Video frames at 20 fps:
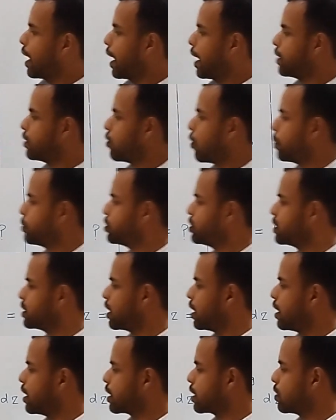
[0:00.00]
And the
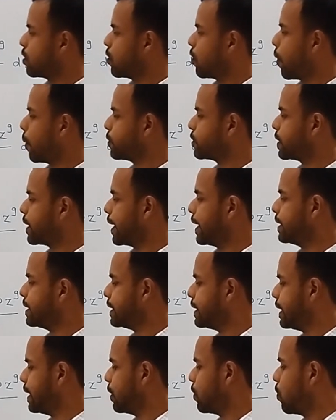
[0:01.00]
options are option
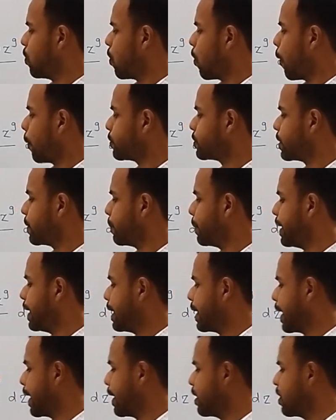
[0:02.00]
A 0, option
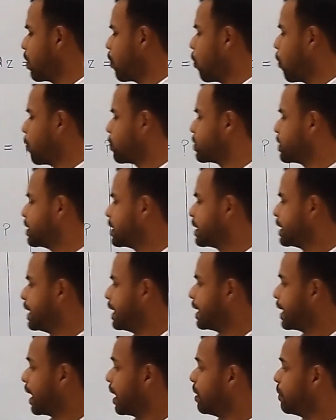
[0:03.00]
B 10, option
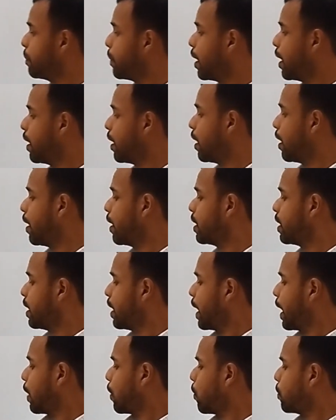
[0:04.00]
C 10 pi I,
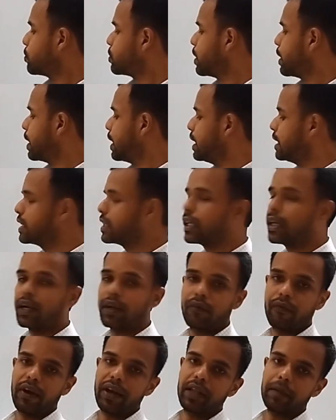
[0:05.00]
and option D is
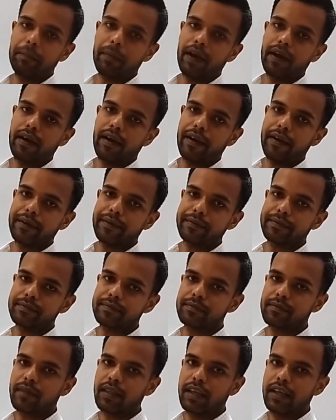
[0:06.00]
20 pi I.
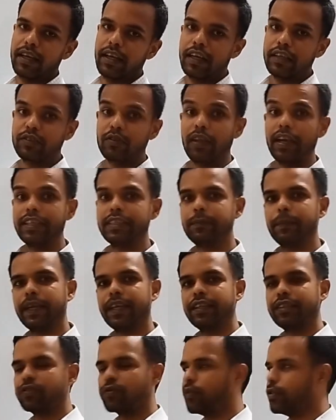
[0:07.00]
So let's
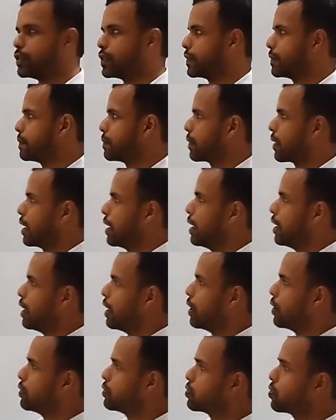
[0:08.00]
begin the solution.
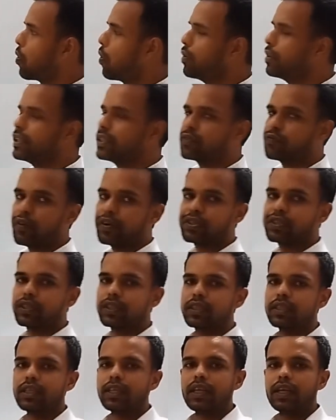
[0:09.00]
To solve this
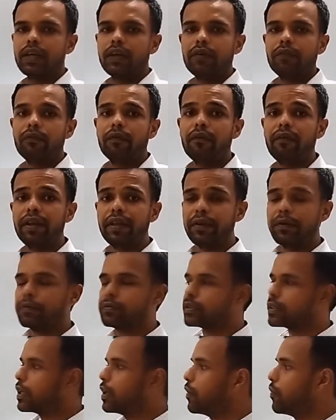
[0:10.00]
question, we will
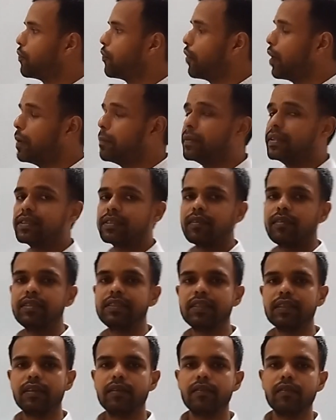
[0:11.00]
use a famous
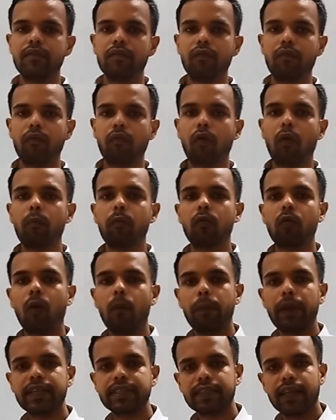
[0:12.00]
result from
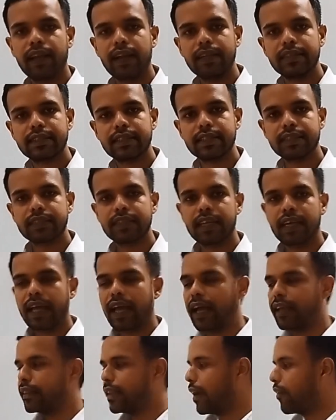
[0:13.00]
complex analysis,
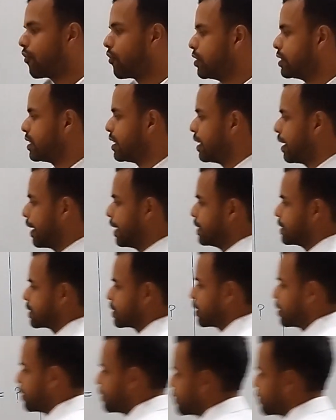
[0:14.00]
and that result is